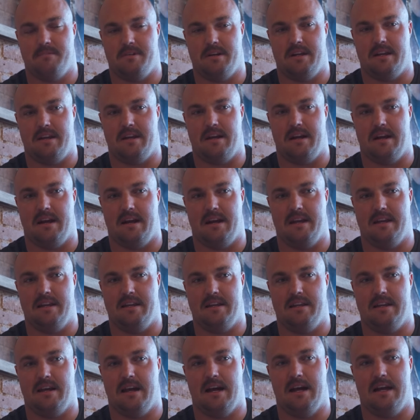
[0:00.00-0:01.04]

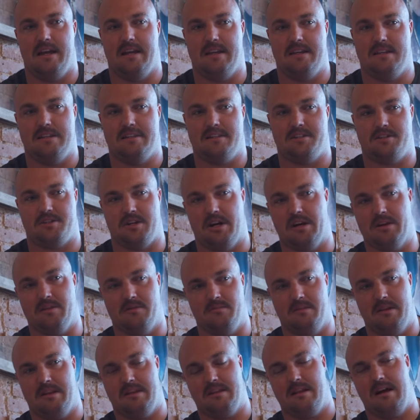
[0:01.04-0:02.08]
I struggled
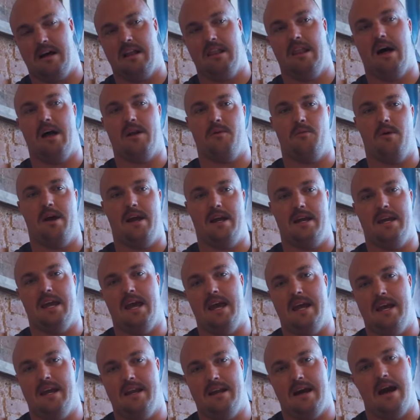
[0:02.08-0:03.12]
with a lot of weight
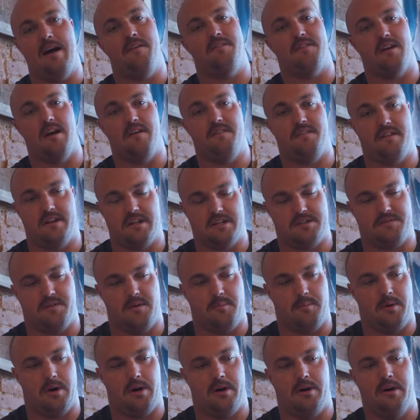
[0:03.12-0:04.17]
gain after I finished
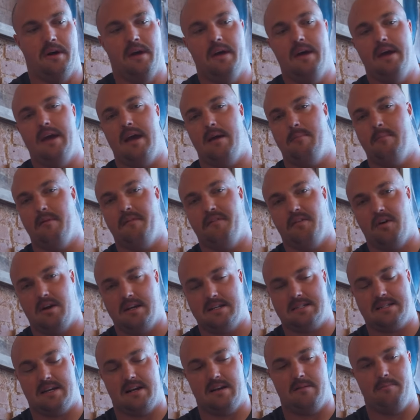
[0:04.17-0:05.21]
football and before I
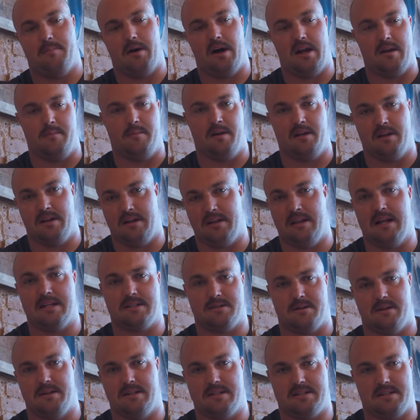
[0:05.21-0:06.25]
started bodybuilding. That's
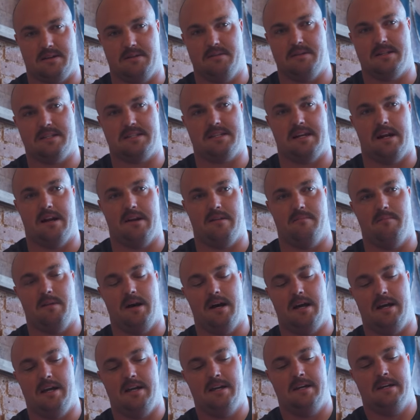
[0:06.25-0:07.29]
sort of what started
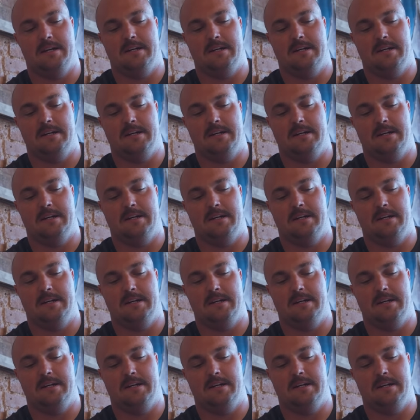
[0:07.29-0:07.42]
my